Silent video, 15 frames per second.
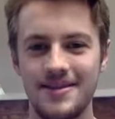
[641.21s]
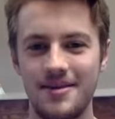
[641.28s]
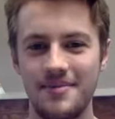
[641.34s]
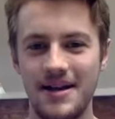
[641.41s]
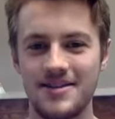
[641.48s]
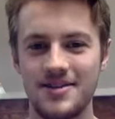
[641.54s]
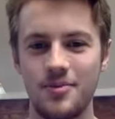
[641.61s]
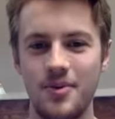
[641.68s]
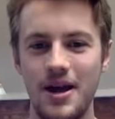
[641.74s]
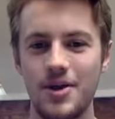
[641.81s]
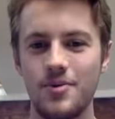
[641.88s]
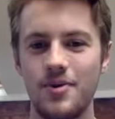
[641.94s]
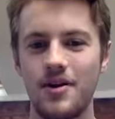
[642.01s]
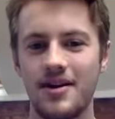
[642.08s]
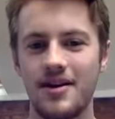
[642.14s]
no matter where
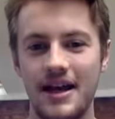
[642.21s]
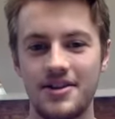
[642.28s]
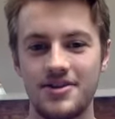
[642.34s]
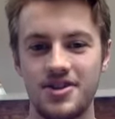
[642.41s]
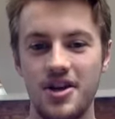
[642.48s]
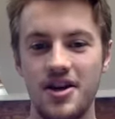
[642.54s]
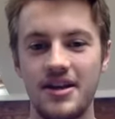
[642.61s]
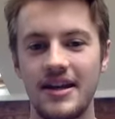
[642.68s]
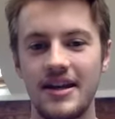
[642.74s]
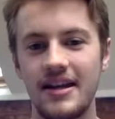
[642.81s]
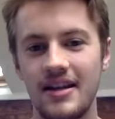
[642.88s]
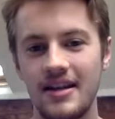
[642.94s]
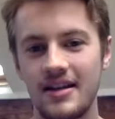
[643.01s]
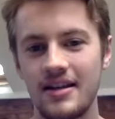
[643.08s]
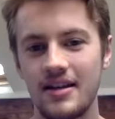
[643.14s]
you are in that
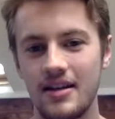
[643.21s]
journey.